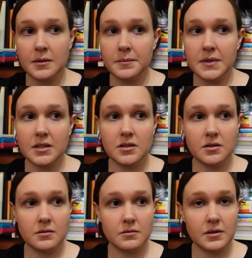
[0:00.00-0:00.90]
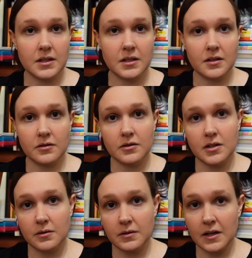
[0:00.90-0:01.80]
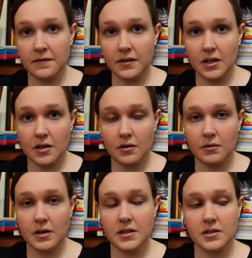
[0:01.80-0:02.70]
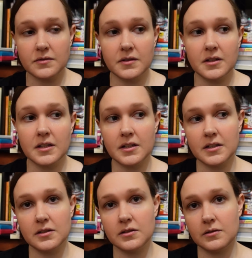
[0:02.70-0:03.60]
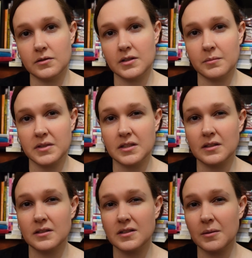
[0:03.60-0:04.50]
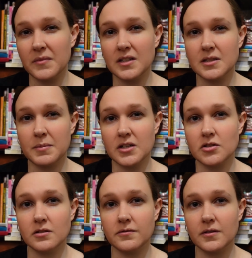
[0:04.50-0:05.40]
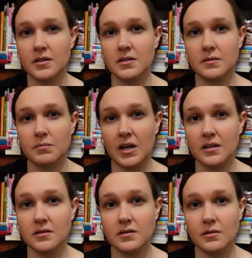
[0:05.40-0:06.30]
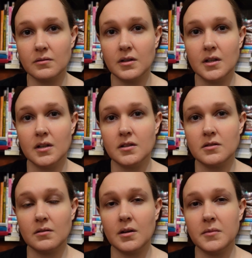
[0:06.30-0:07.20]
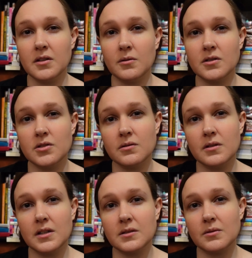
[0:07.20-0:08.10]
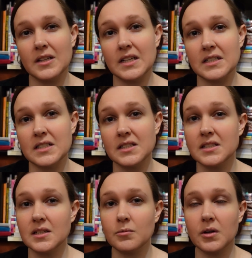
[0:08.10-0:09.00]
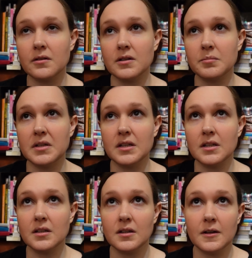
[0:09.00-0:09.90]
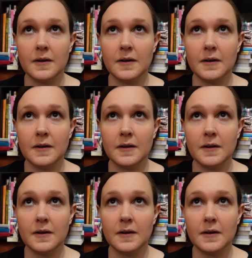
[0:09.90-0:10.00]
me to do like another Q and A video. I just feel like I need to do something something special for this milestone. So let me know what you guys would like to see, whether it be